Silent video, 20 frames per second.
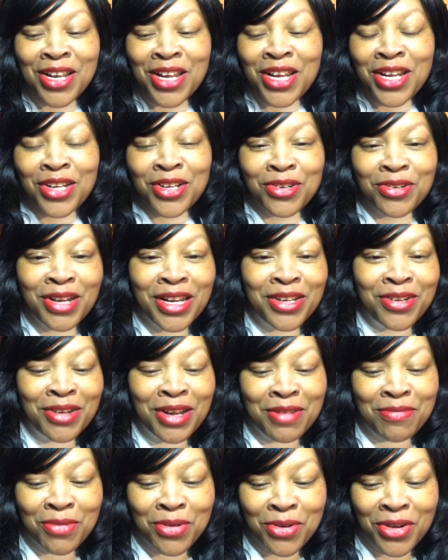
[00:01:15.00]
Great, great
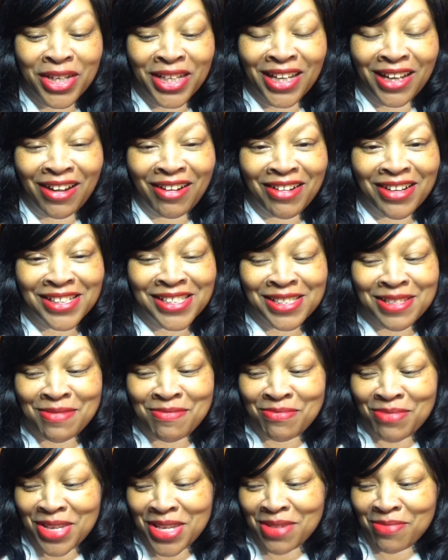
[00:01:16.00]
morning, awesome
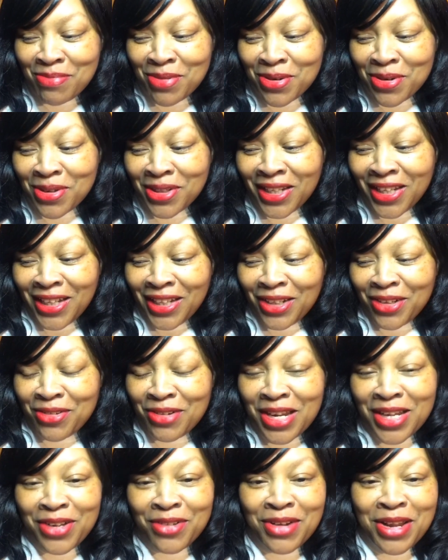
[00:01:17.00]
people. Great,
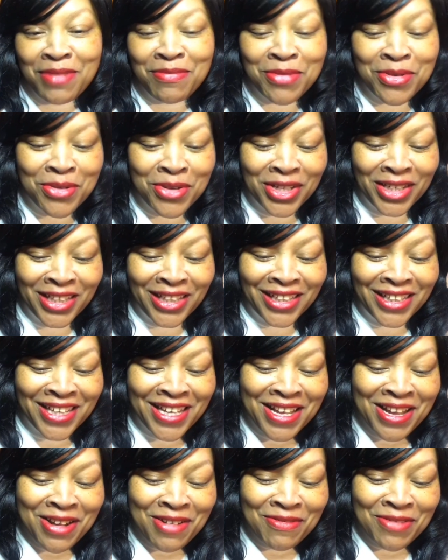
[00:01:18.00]
great morning.
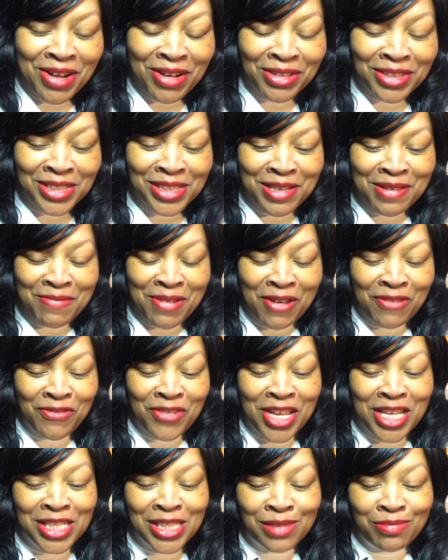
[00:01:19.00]
Welcome to my
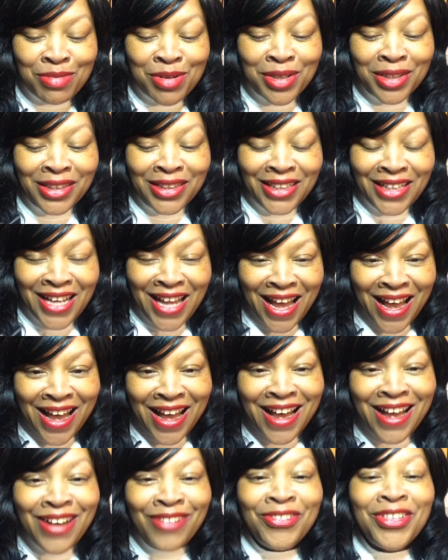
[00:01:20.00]
Facebook
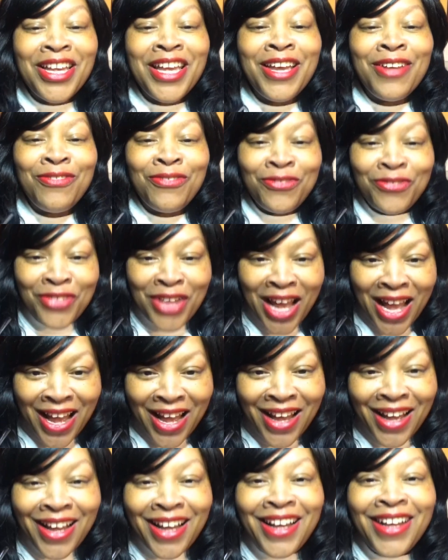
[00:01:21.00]
Live at
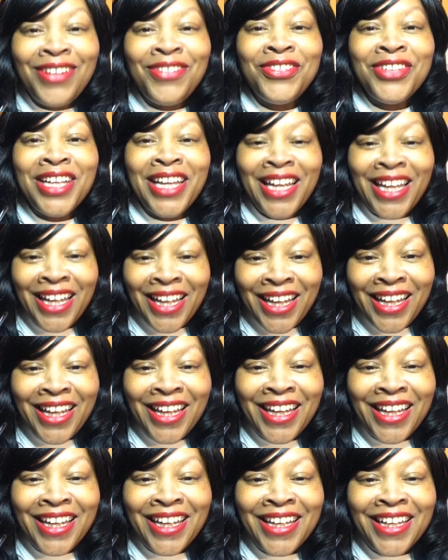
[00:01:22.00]
5
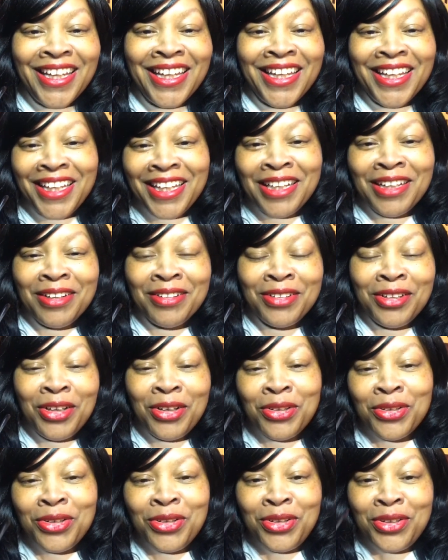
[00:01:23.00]
a.m.
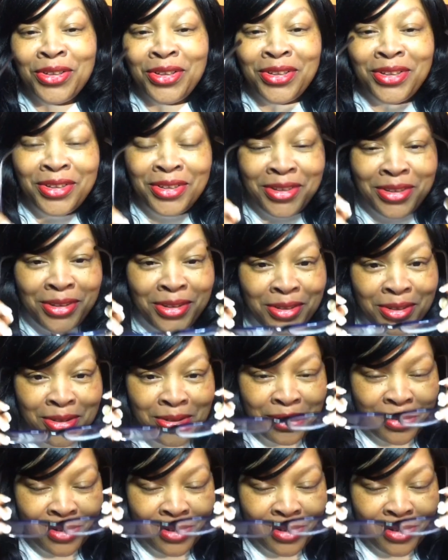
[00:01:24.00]
Woohoo!